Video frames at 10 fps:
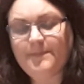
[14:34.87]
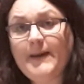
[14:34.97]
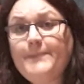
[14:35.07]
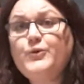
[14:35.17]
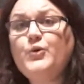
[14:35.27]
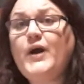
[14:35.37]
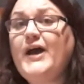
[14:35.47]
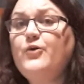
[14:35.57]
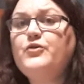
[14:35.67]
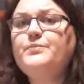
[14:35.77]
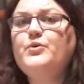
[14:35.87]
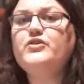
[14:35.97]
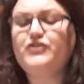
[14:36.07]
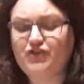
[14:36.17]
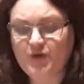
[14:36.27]
people who held
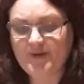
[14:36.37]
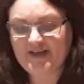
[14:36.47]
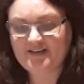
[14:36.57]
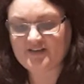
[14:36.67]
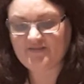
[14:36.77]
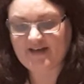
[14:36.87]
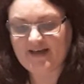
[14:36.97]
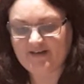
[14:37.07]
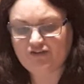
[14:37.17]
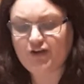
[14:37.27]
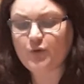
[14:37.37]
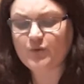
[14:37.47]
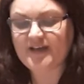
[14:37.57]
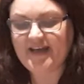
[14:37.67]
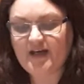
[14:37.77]
more than 2 acres of land, so a
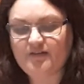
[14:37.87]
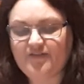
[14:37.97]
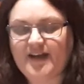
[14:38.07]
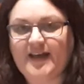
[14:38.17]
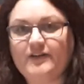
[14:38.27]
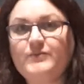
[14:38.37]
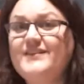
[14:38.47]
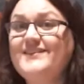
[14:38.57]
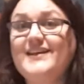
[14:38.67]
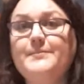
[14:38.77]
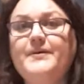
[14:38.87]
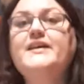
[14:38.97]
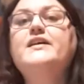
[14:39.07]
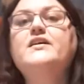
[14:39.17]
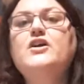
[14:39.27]
quarter acre of land, which isn't that
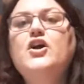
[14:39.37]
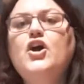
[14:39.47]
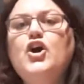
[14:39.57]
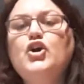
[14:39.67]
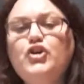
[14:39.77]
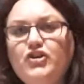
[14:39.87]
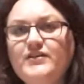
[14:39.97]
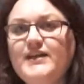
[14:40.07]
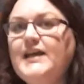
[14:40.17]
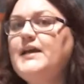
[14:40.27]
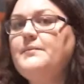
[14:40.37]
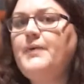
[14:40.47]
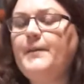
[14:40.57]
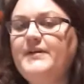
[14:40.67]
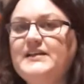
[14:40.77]
big, couldn't get
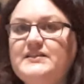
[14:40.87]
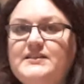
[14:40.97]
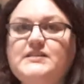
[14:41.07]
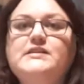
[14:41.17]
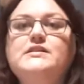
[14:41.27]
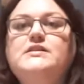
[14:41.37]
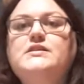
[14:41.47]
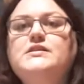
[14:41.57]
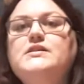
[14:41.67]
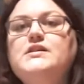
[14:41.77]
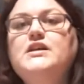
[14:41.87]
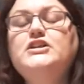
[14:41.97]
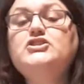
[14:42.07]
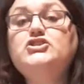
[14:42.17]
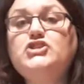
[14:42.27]
public assistance.
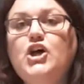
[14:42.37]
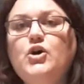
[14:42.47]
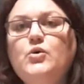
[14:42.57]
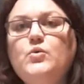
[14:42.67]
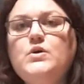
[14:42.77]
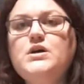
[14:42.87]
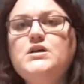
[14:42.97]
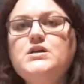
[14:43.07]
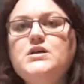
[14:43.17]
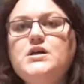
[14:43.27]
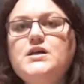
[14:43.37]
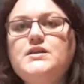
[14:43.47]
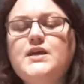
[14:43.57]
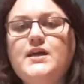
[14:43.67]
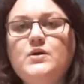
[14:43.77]
So
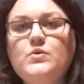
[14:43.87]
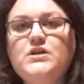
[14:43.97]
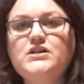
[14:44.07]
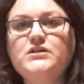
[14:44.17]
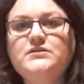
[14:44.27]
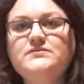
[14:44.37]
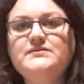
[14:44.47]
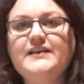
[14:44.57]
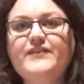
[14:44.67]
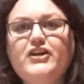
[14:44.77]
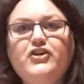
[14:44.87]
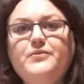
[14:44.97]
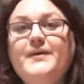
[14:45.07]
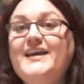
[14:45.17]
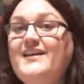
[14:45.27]
they were, if they
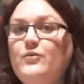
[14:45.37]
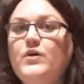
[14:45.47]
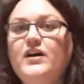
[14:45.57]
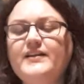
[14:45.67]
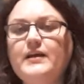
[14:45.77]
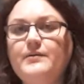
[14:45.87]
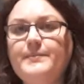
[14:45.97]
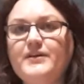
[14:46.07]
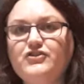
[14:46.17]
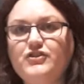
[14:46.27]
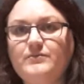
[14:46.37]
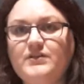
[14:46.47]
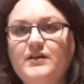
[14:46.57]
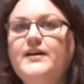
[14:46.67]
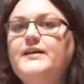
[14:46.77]
couldn't make it work, they were pretty much doomed
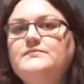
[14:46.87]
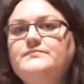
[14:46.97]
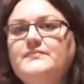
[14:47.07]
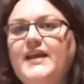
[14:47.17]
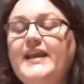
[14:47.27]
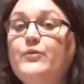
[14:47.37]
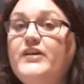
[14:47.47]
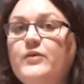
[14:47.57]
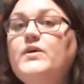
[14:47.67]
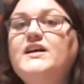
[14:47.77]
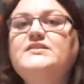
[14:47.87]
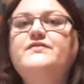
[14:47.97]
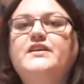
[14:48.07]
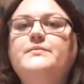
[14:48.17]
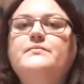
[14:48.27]
to die. And it will get worse
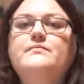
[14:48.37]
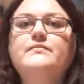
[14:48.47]
for them.